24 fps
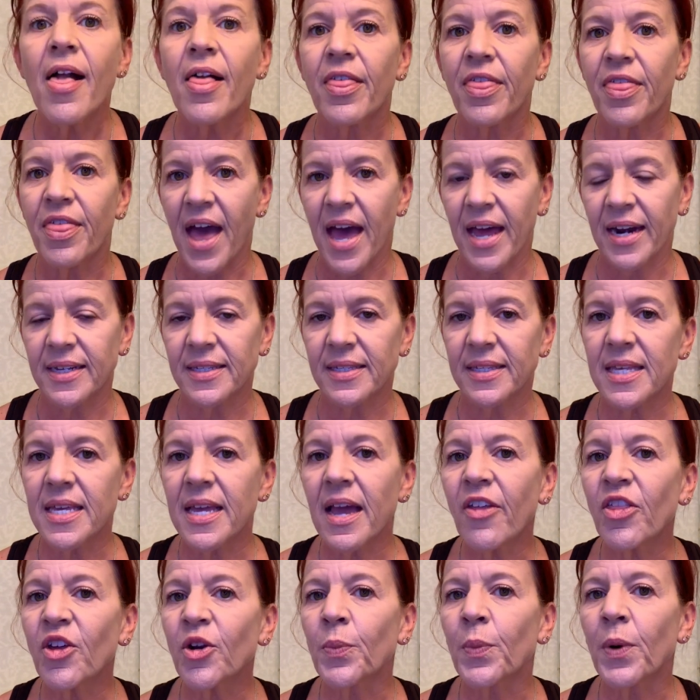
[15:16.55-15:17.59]
That is the
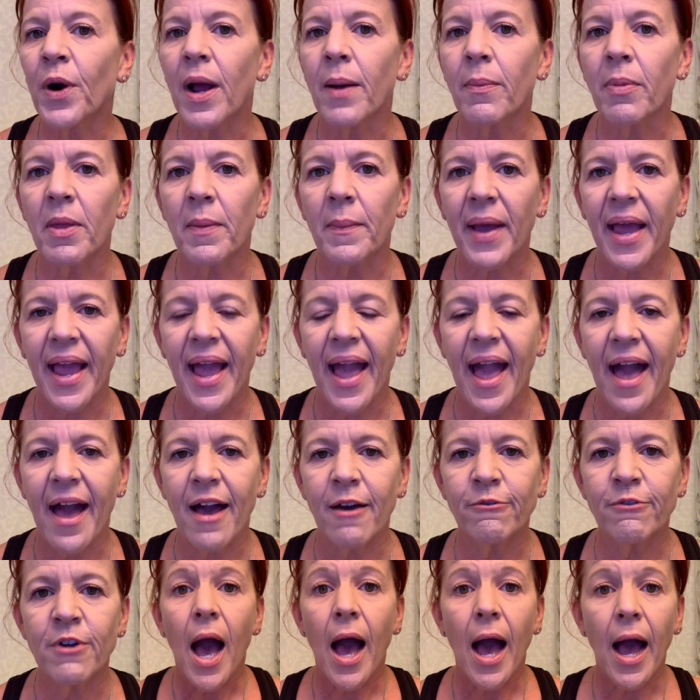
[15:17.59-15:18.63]
other problem I
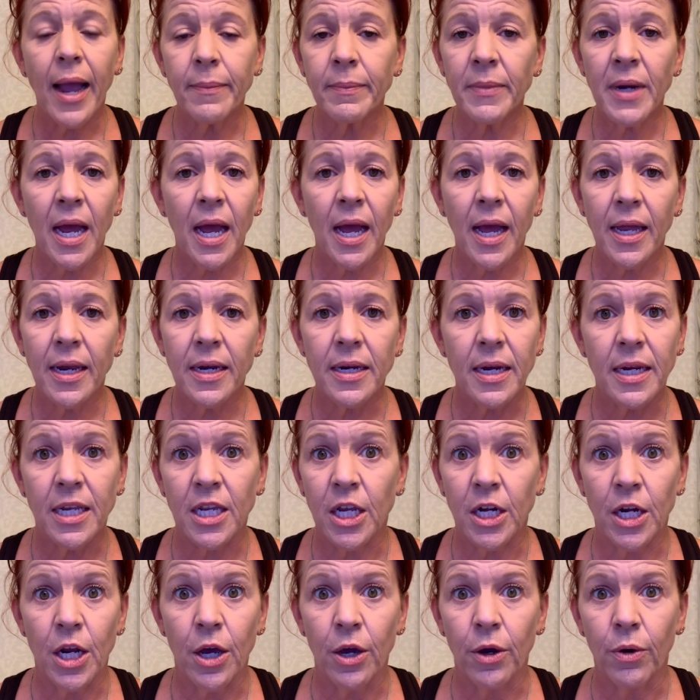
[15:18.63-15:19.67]
have. I'm not,
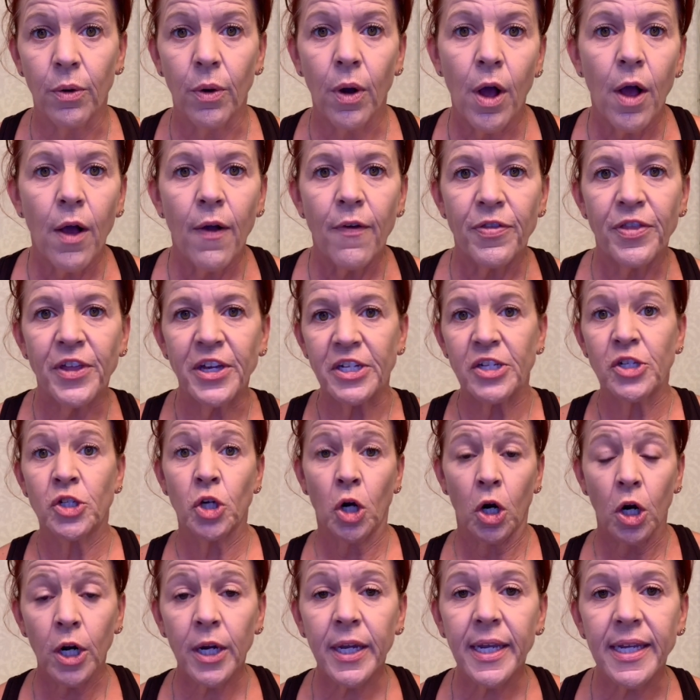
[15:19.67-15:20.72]
you know, the
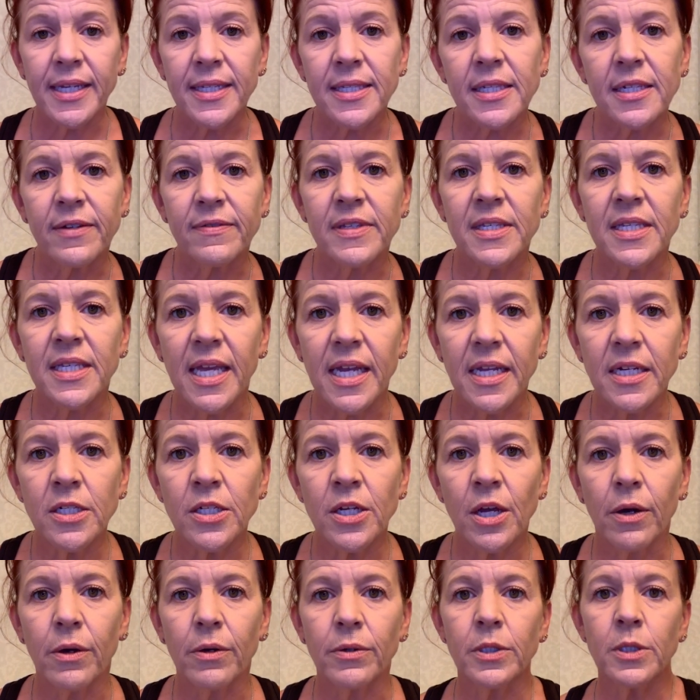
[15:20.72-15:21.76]
darkest of skin
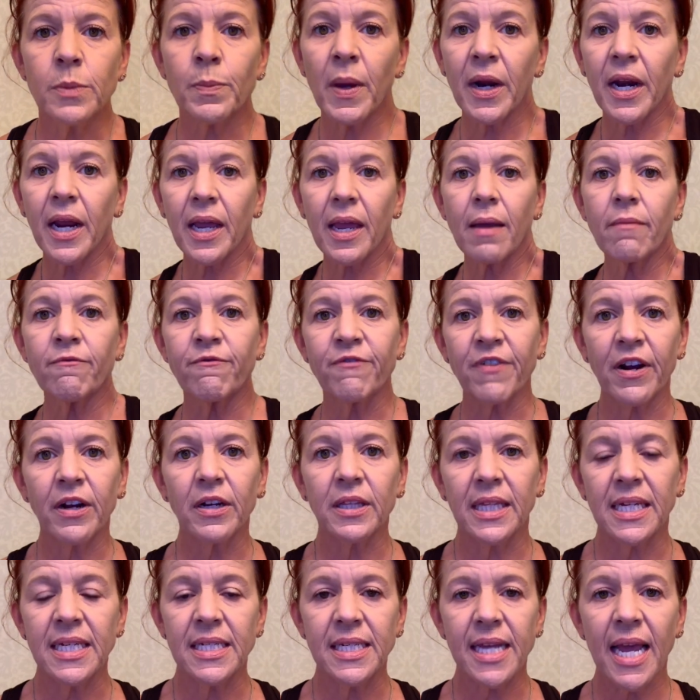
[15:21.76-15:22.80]
tones, but I am
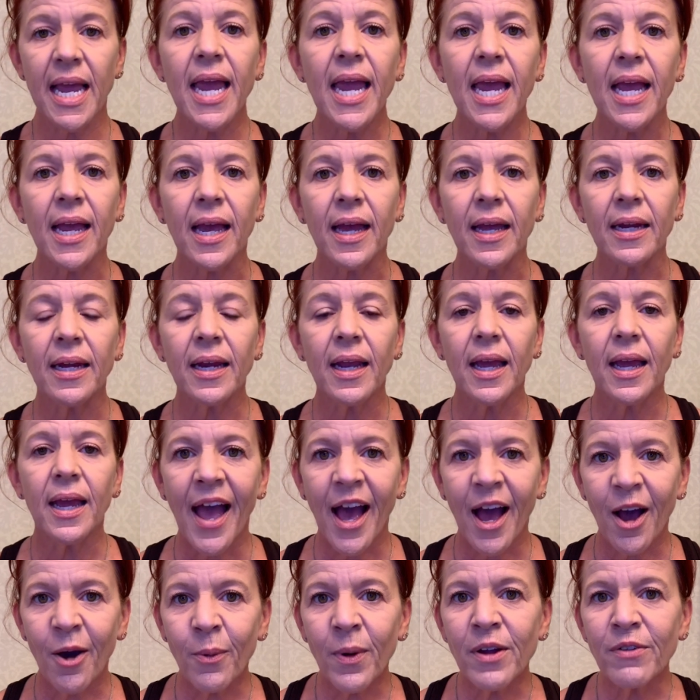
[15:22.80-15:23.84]
fairly tan.
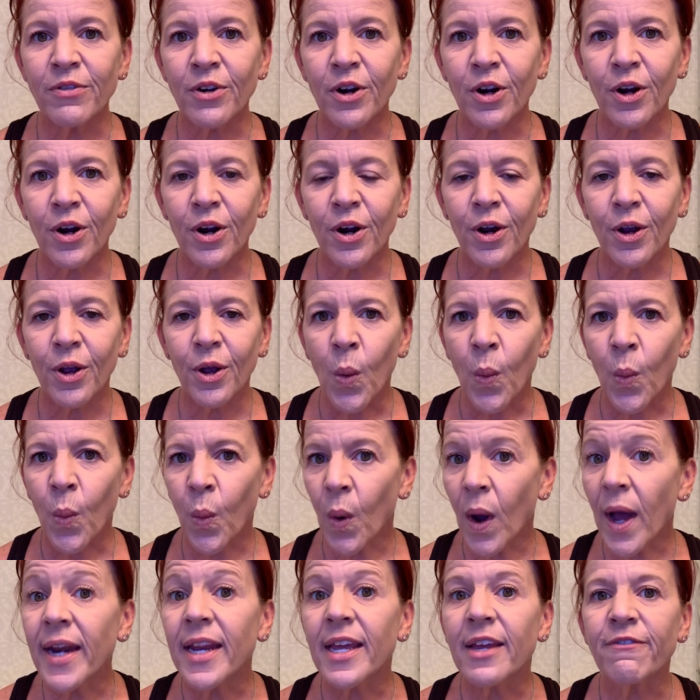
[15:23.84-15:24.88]
However,
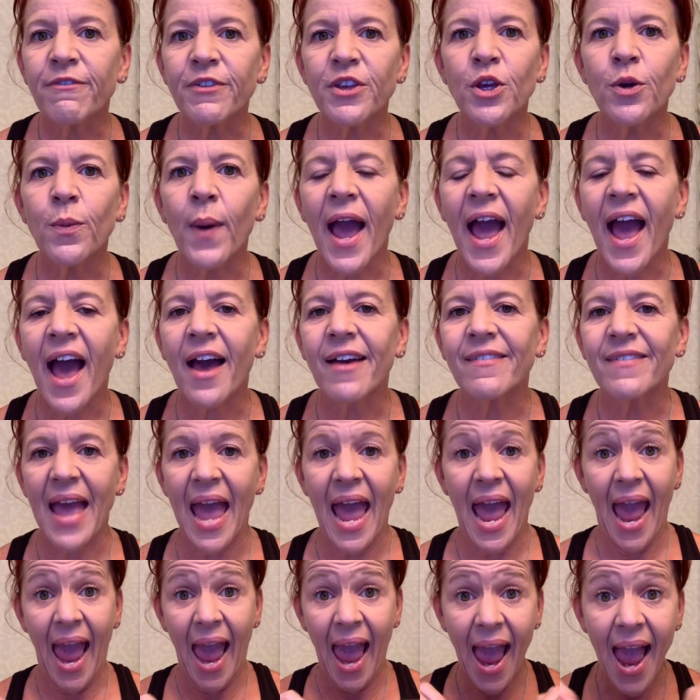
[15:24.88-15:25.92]
what if you have
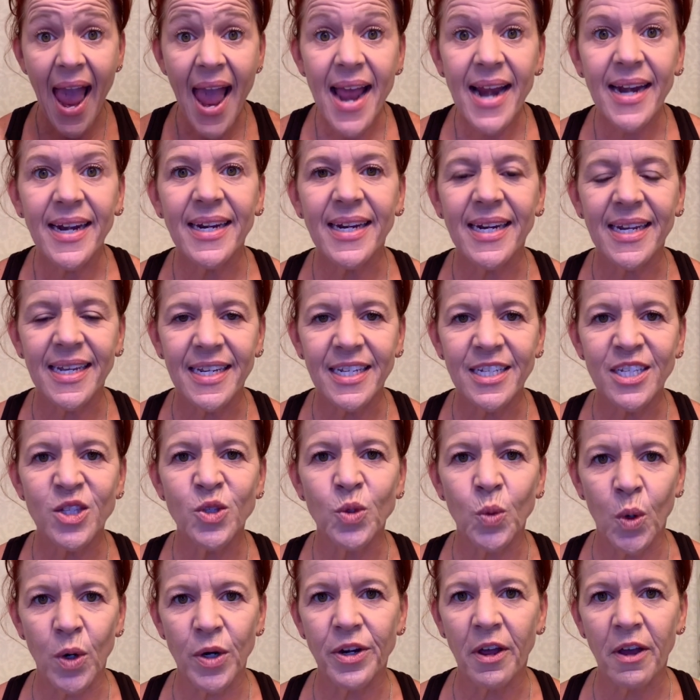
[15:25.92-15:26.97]
any
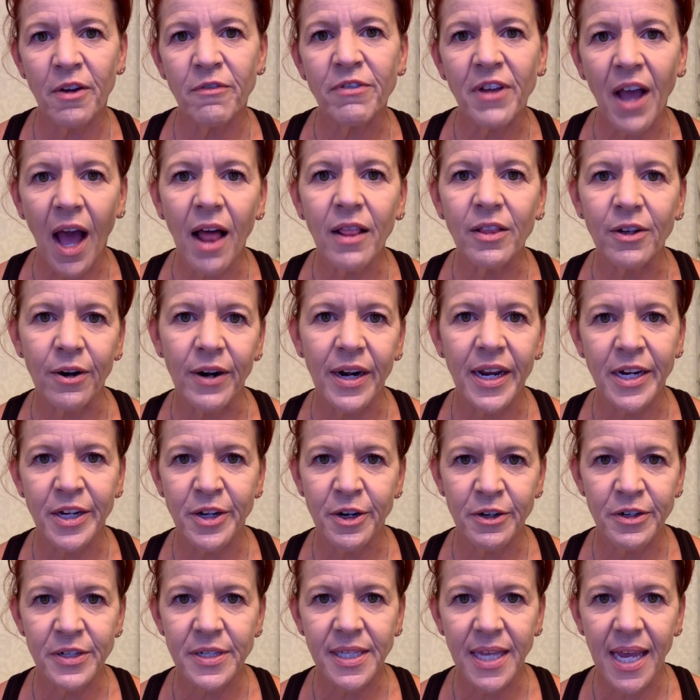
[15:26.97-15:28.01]
sort of color in
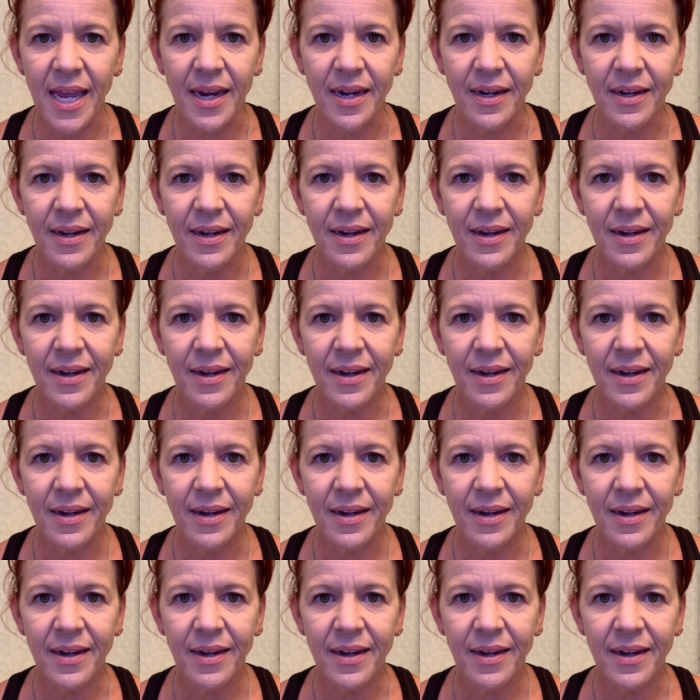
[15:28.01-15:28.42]
your skin?